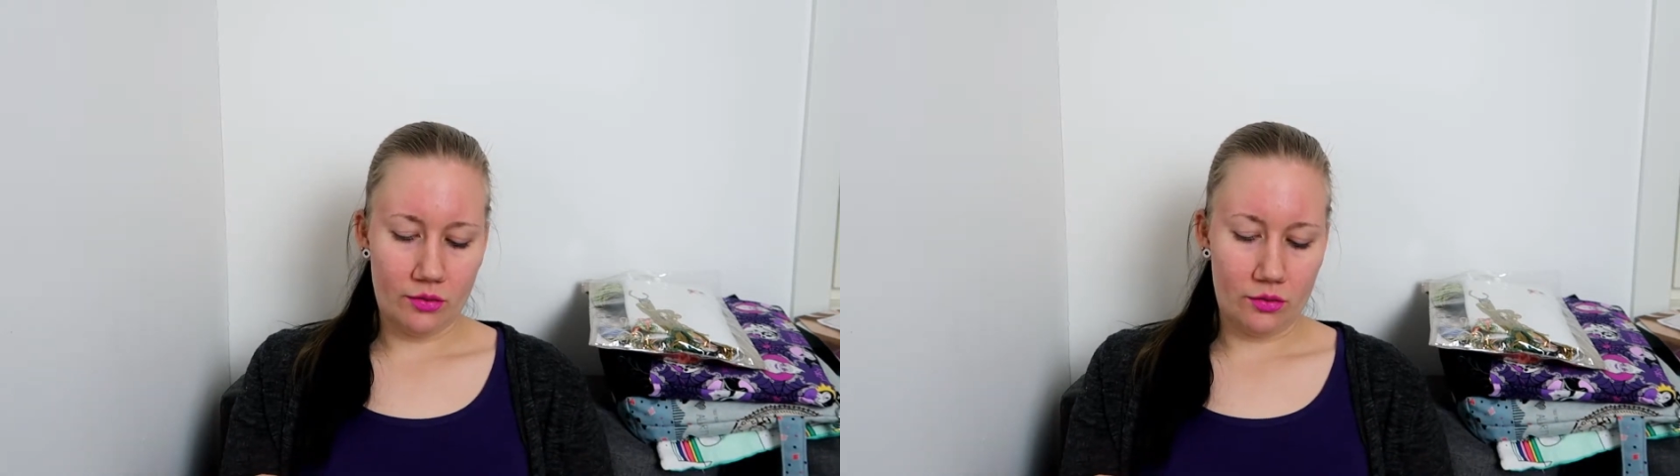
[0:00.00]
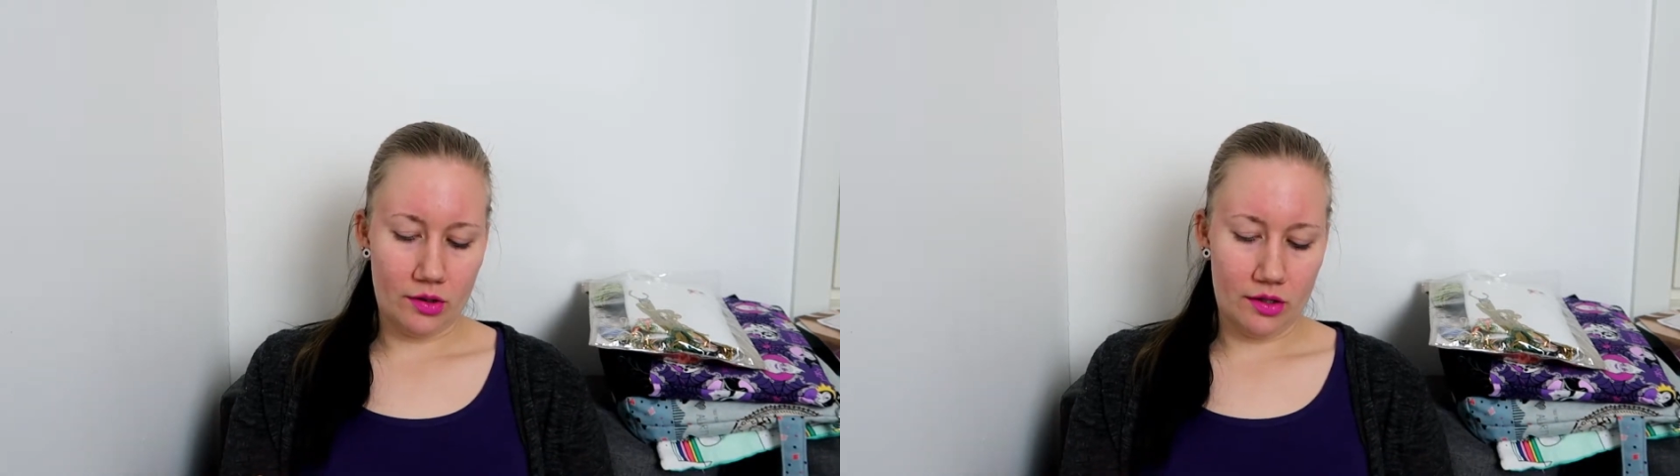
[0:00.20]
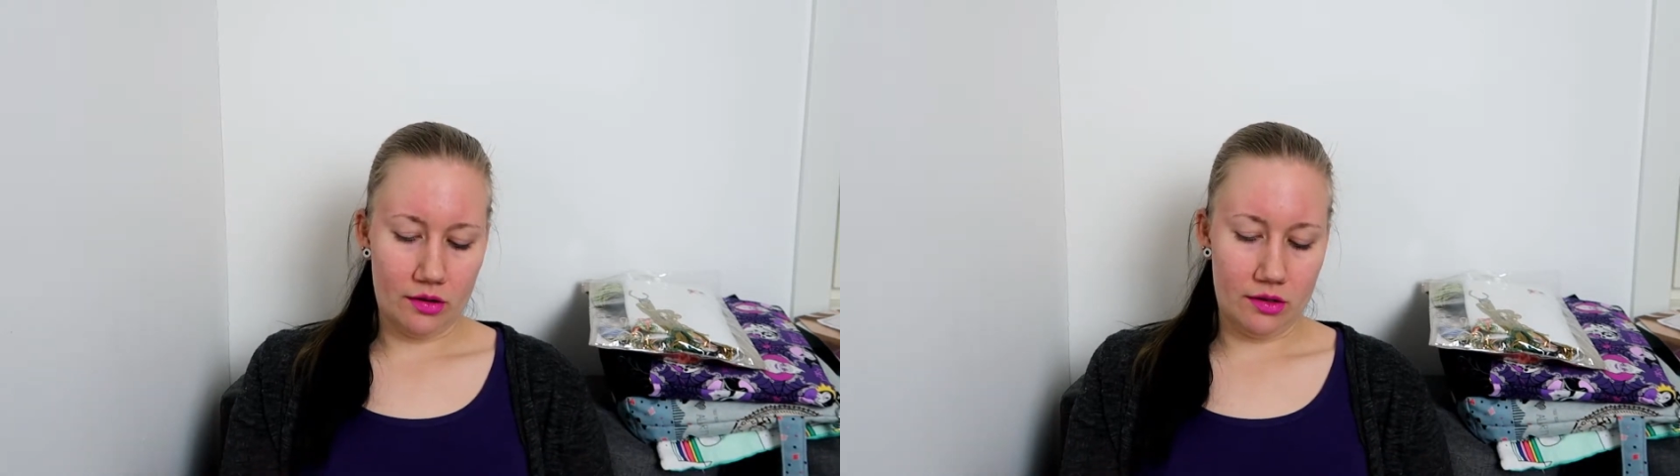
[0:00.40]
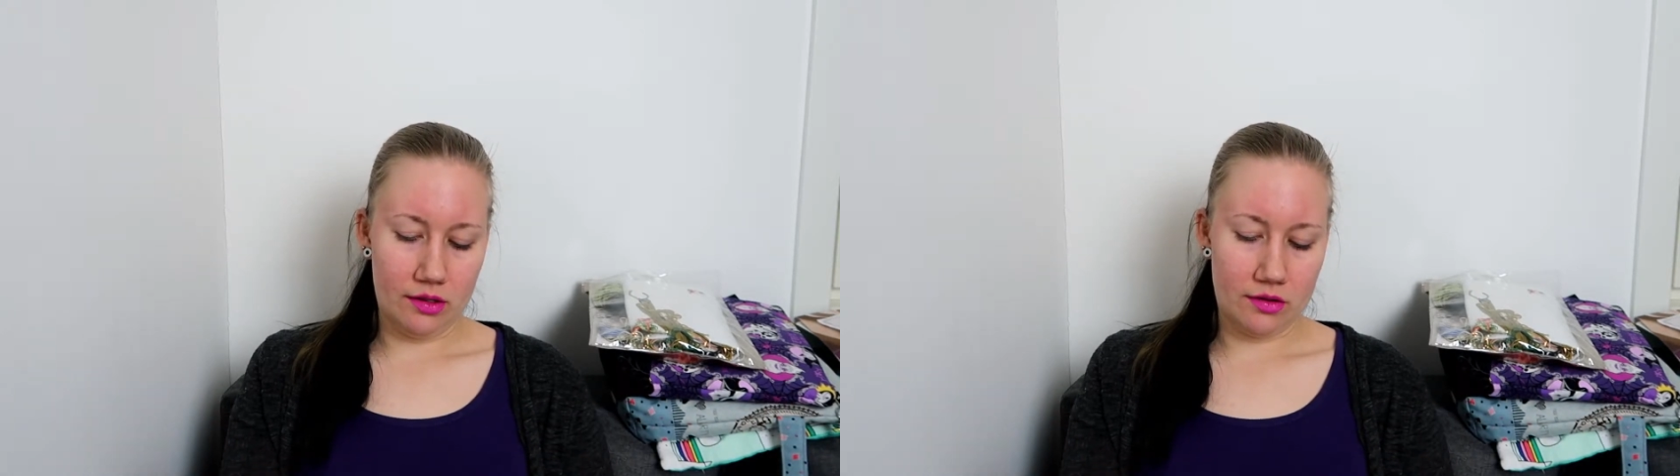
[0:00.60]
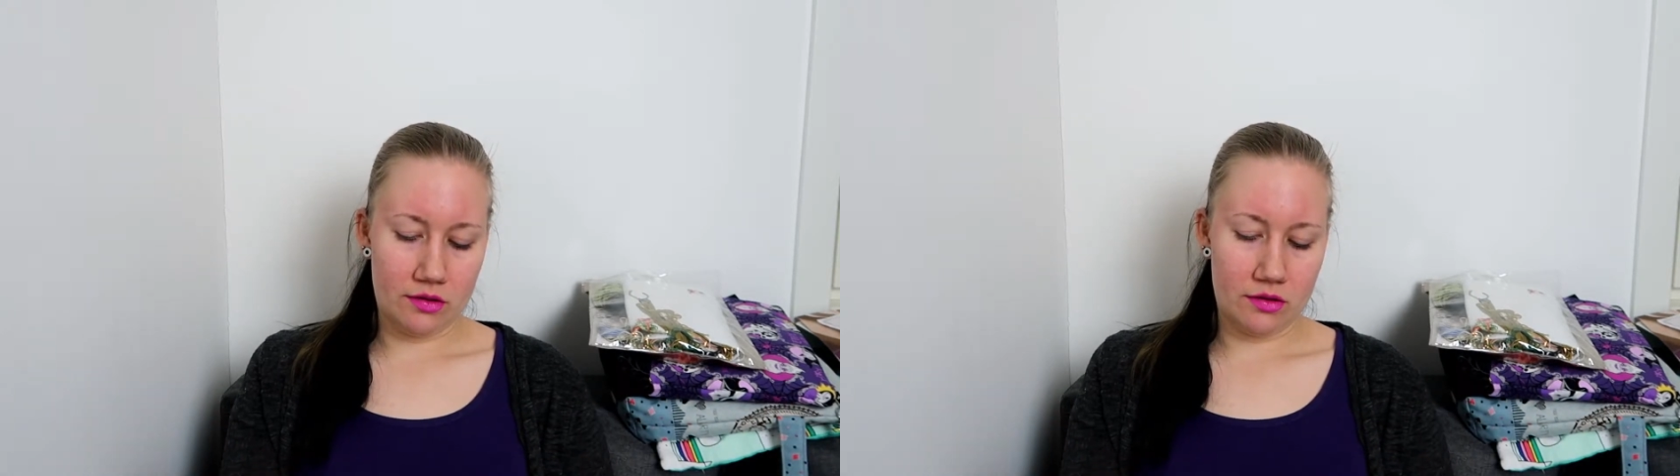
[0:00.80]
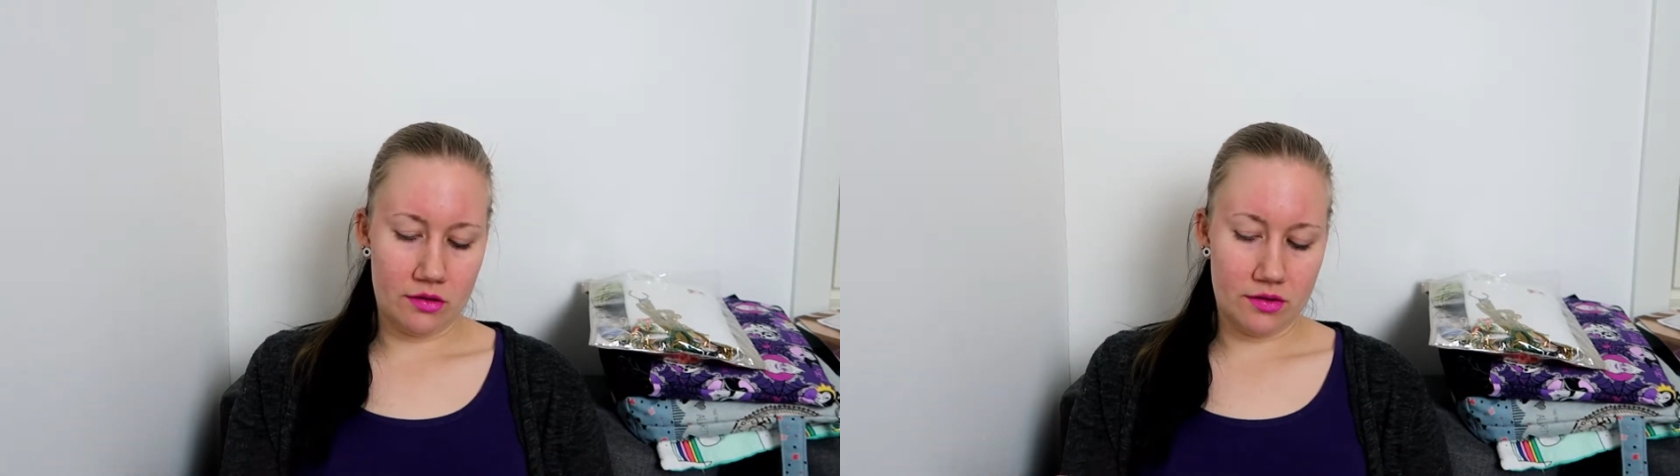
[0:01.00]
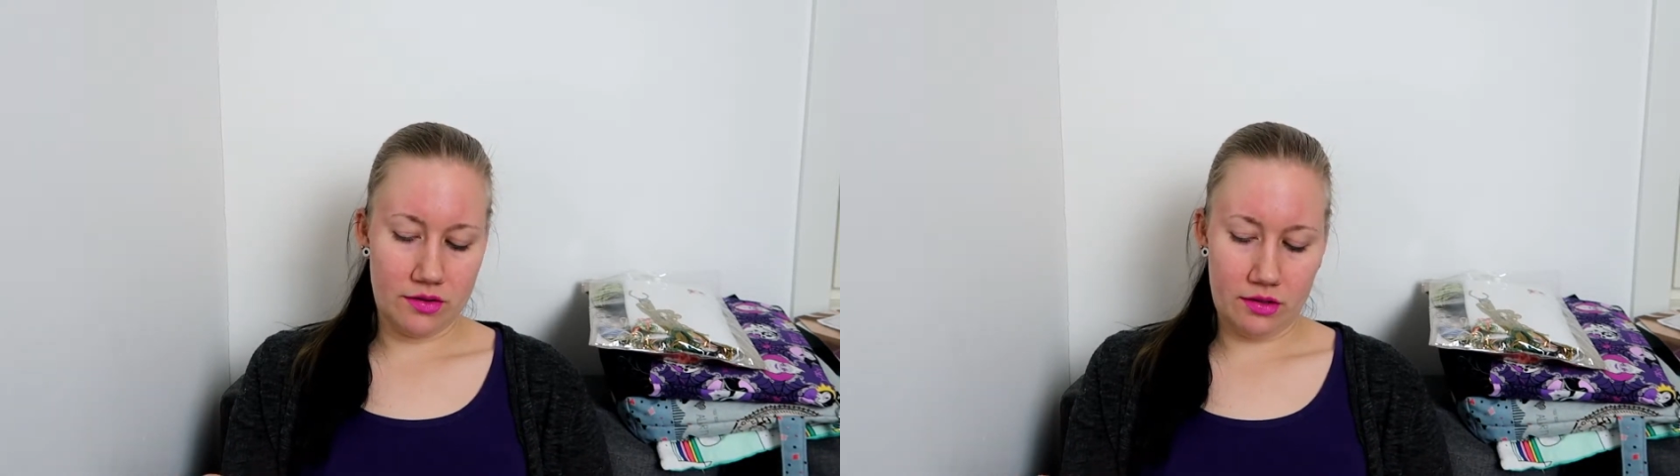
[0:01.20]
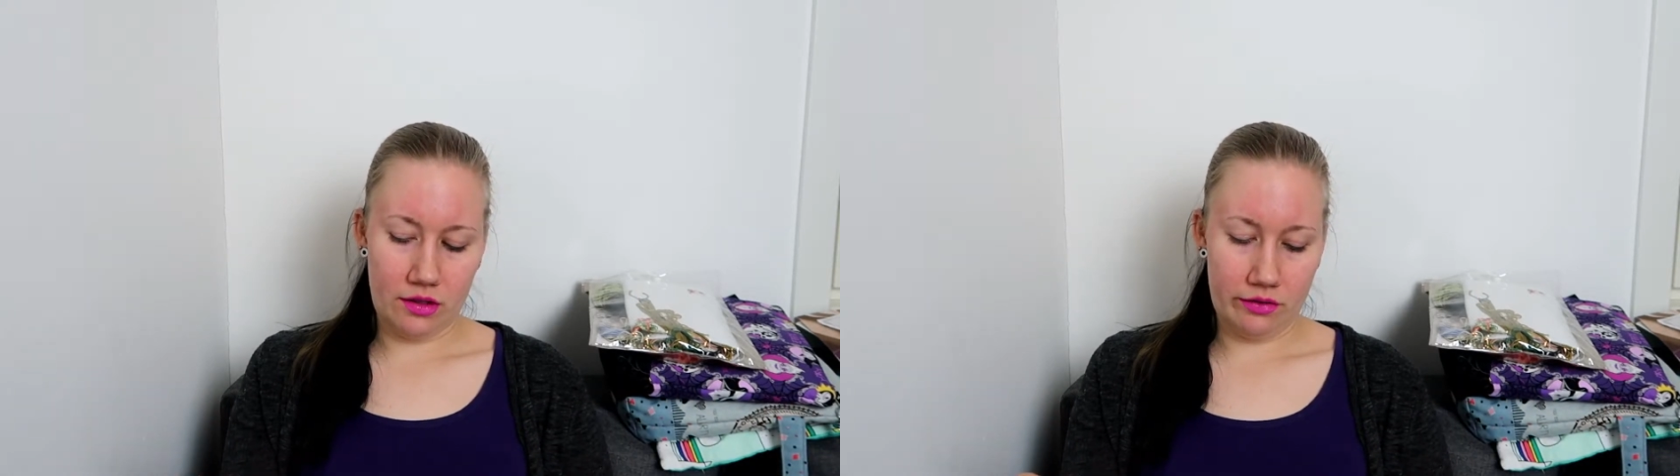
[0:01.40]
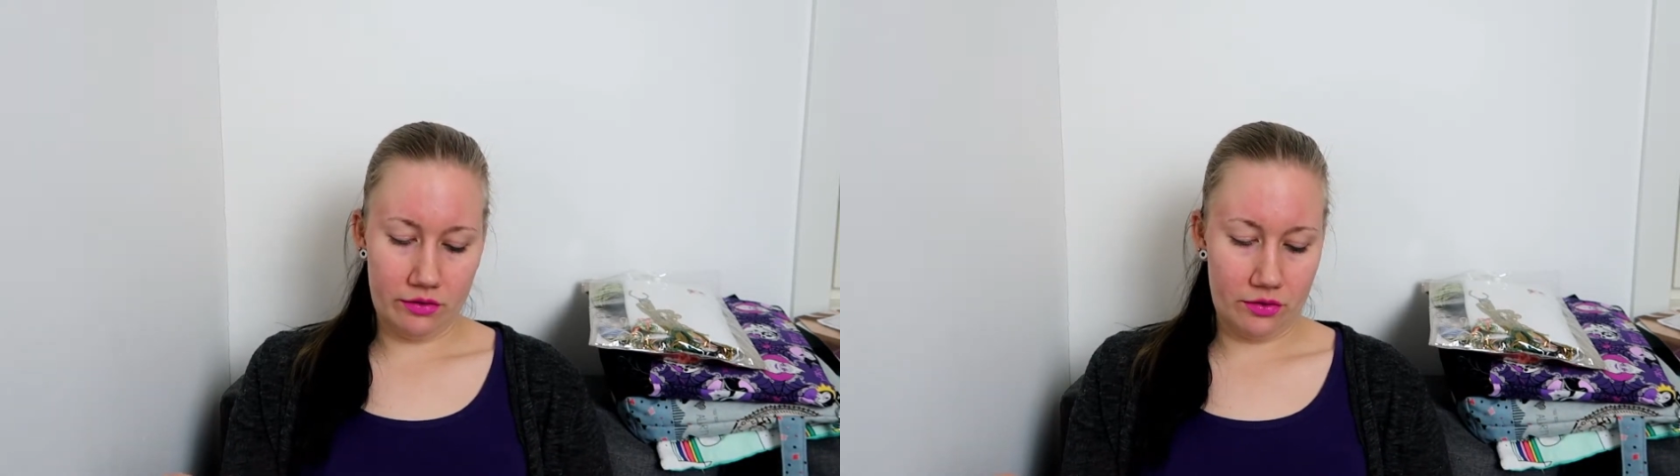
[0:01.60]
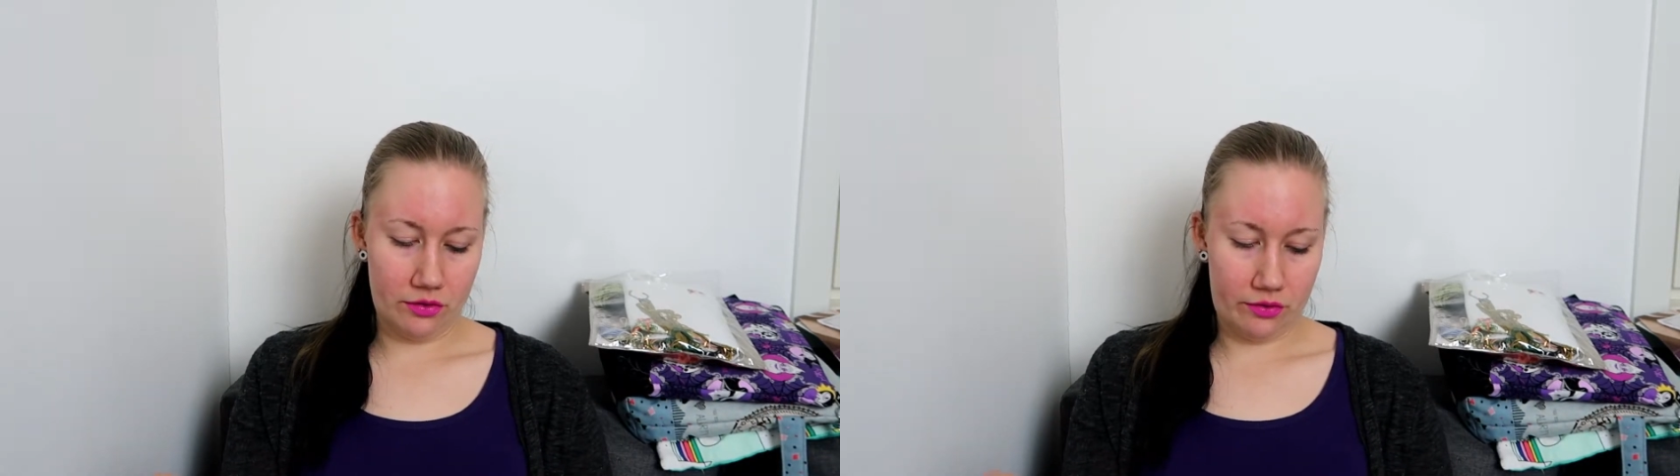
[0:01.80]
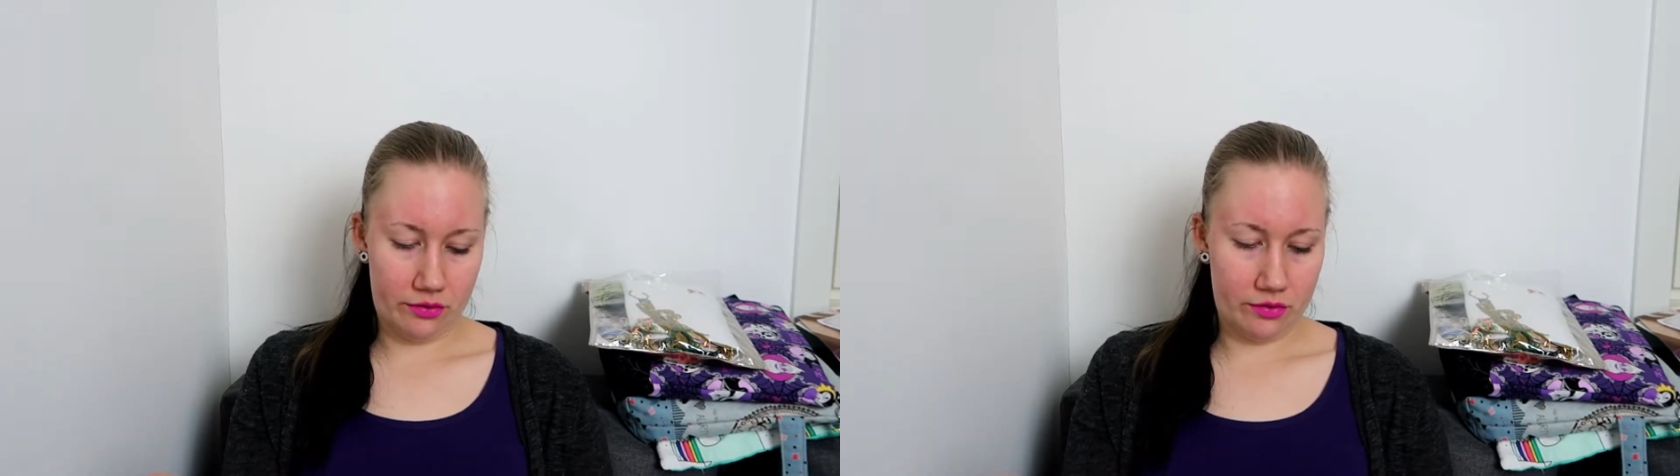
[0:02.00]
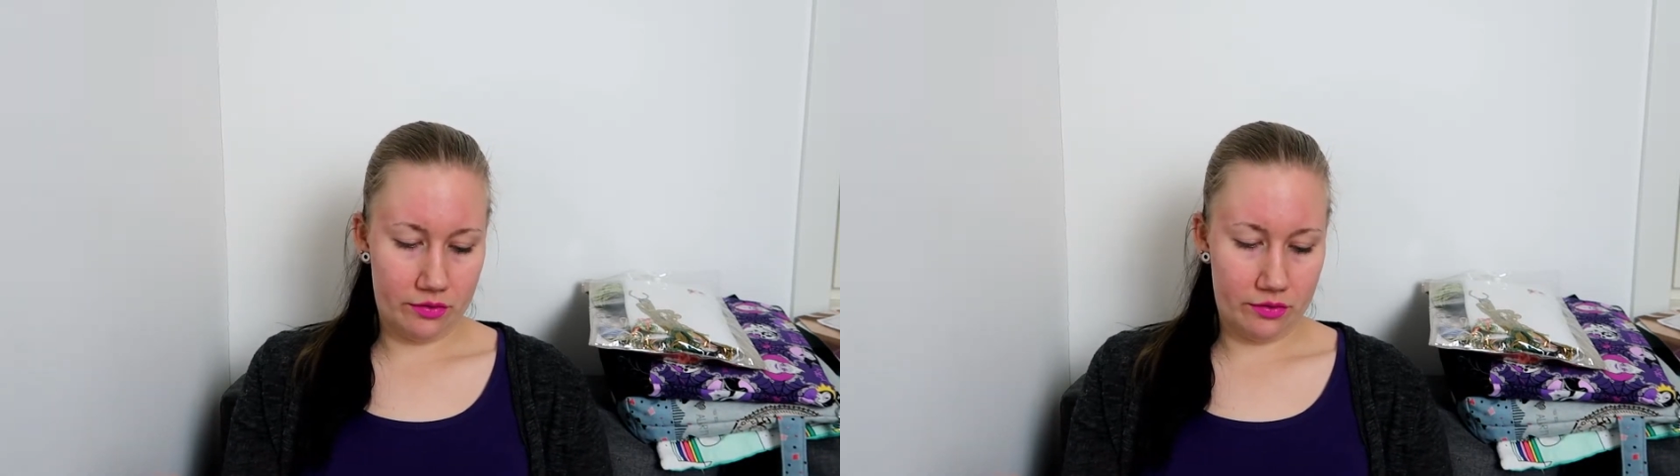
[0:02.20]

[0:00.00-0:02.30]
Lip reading: with this see-through